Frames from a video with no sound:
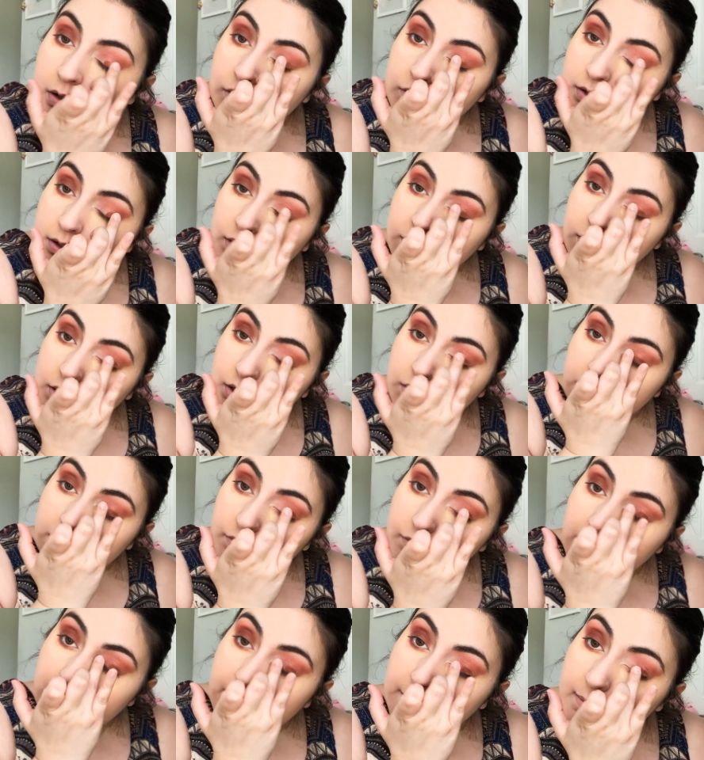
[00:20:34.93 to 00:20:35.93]
Let's get the
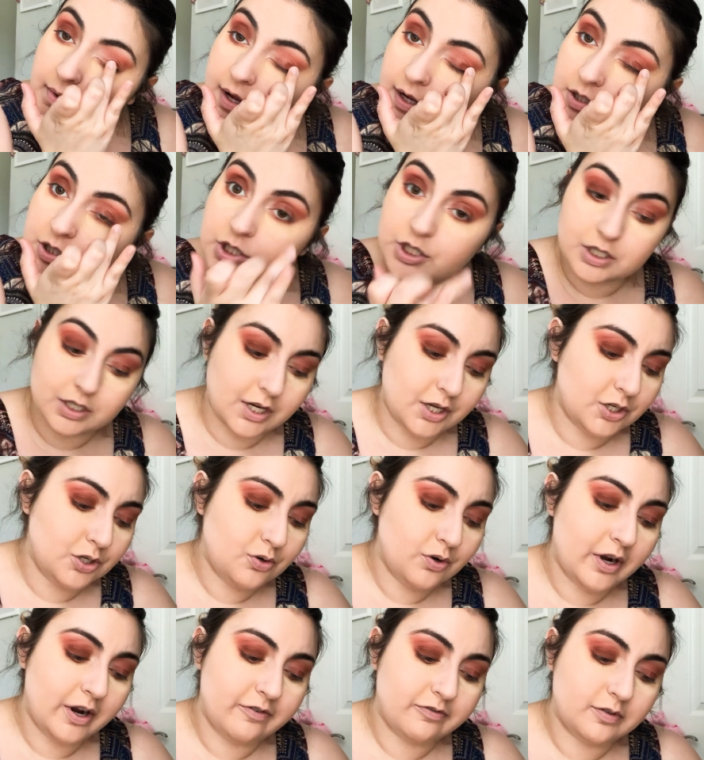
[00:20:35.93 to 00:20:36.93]
other eye matching. Now you
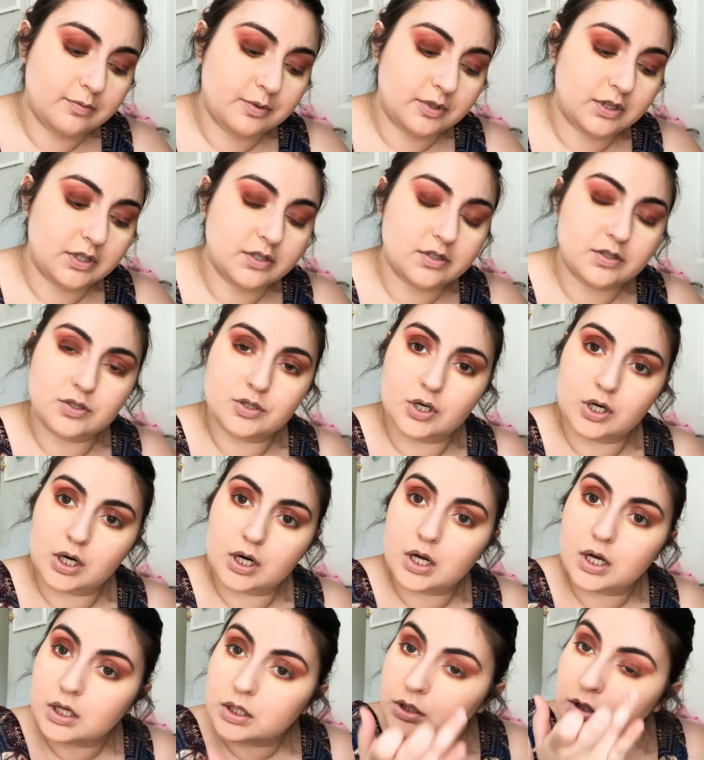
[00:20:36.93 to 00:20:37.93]
don't have to put this dark
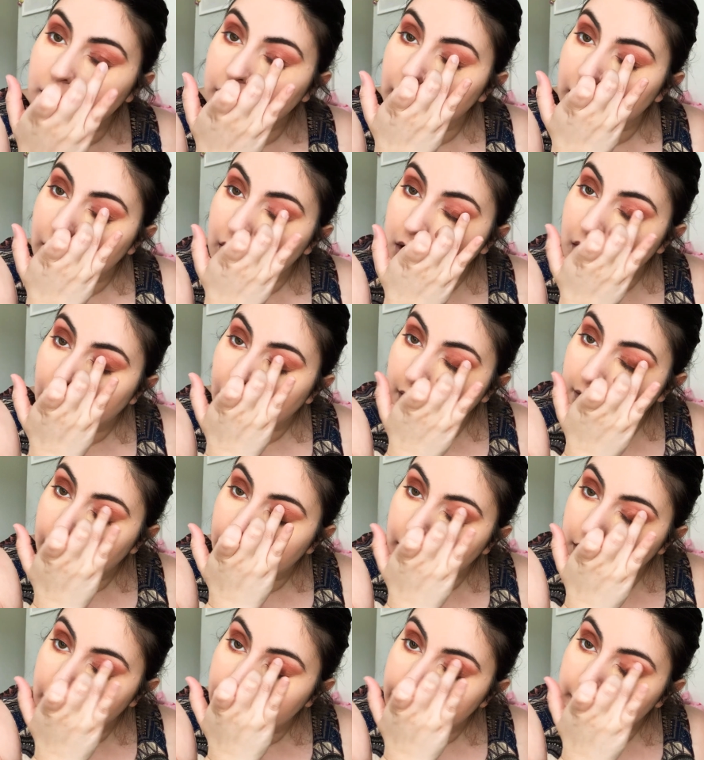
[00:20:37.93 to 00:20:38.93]
color on
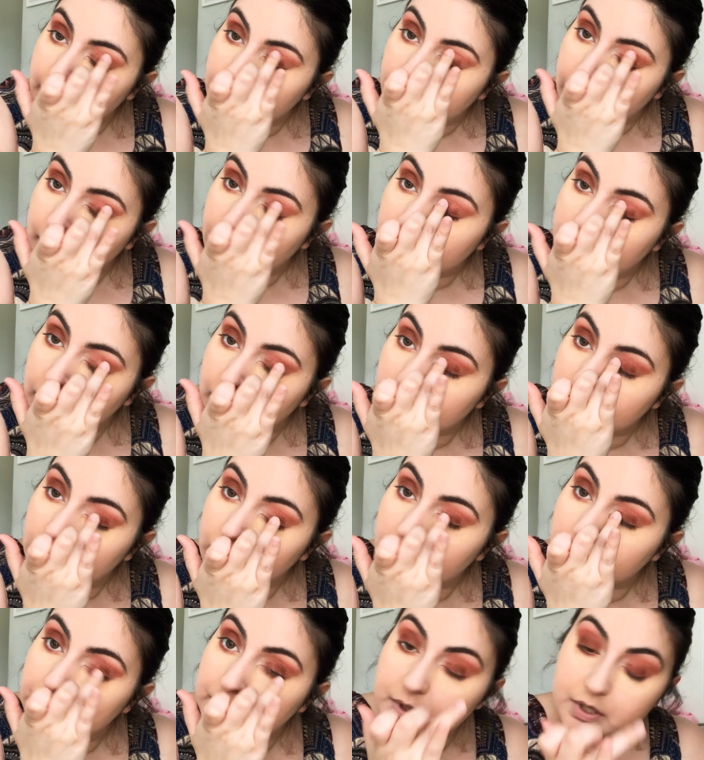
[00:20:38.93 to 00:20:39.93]
the lid. You
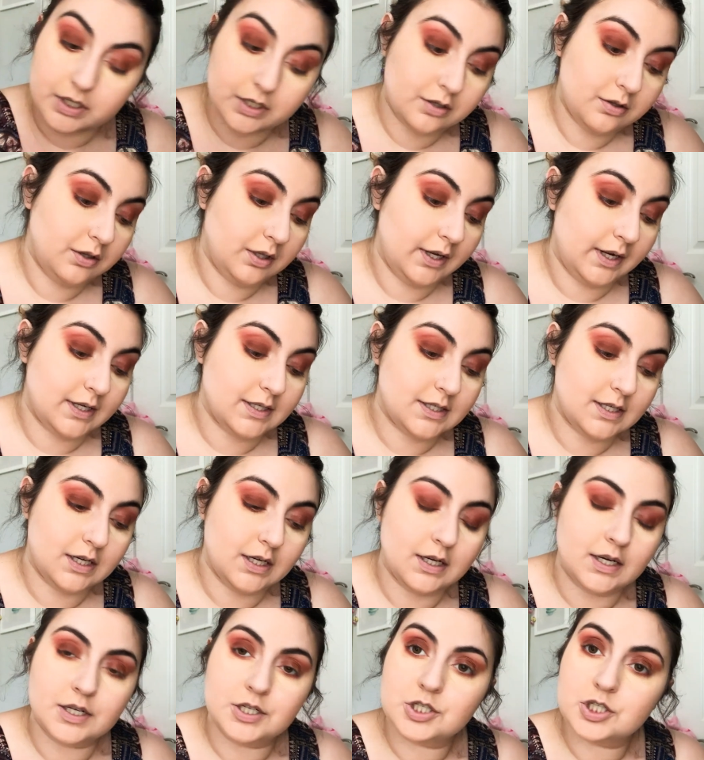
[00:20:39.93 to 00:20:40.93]
could put, like I said,
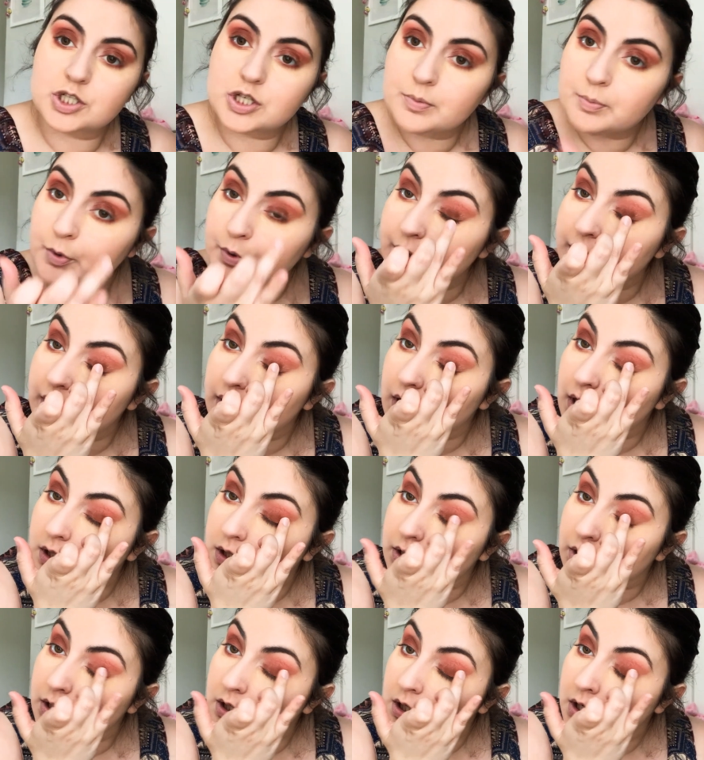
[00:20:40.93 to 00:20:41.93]
a nice shimmery
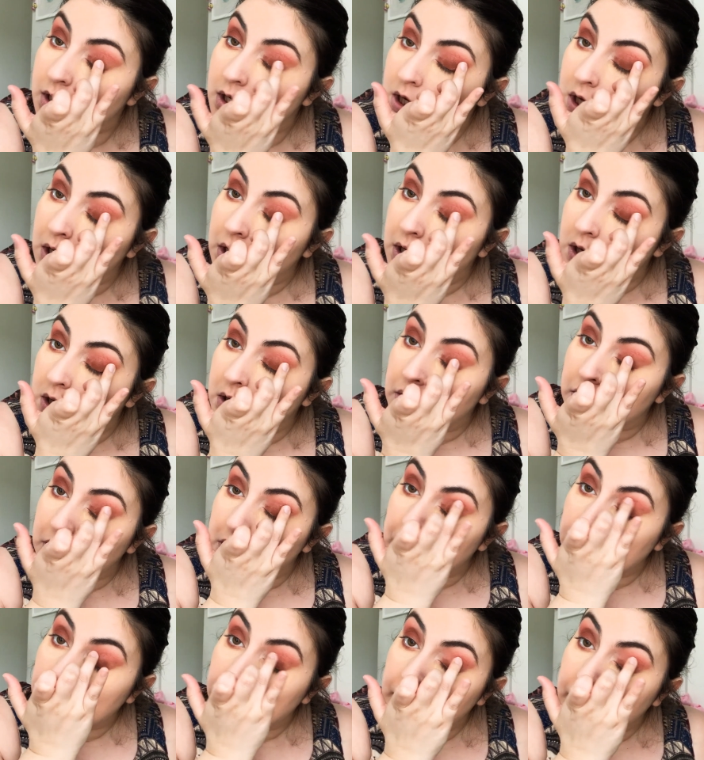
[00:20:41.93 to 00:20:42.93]
color.
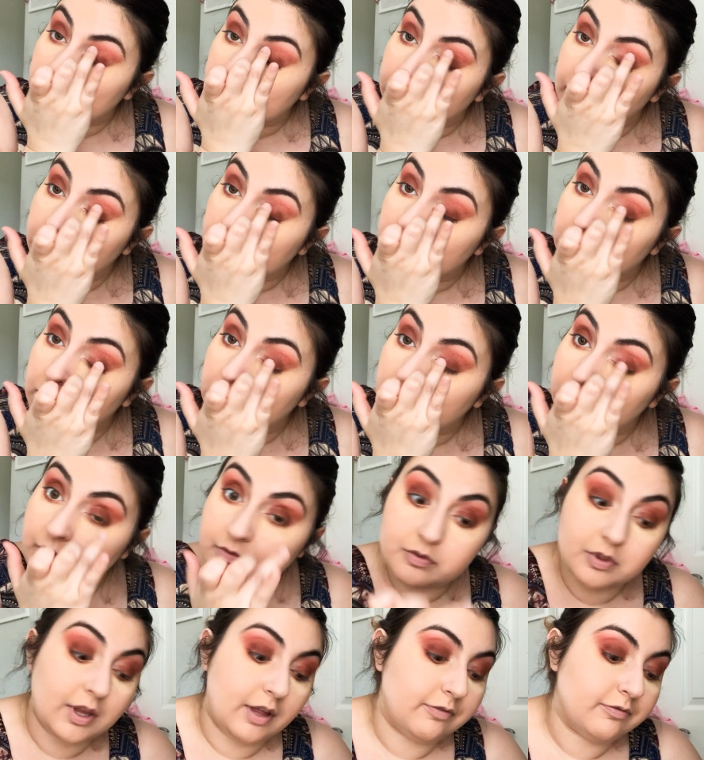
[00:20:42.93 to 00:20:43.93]
You could have just sort
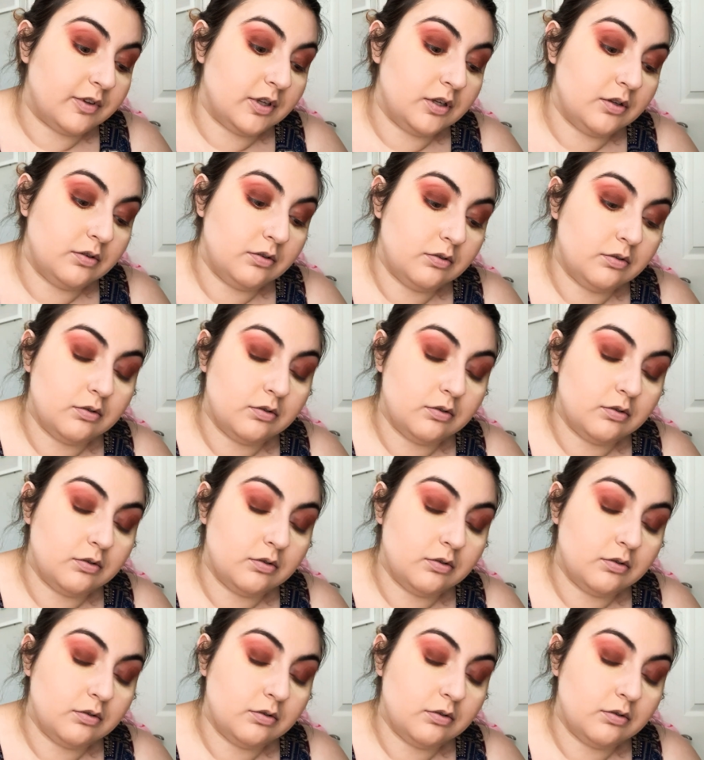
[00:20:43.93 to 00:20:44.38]
of left it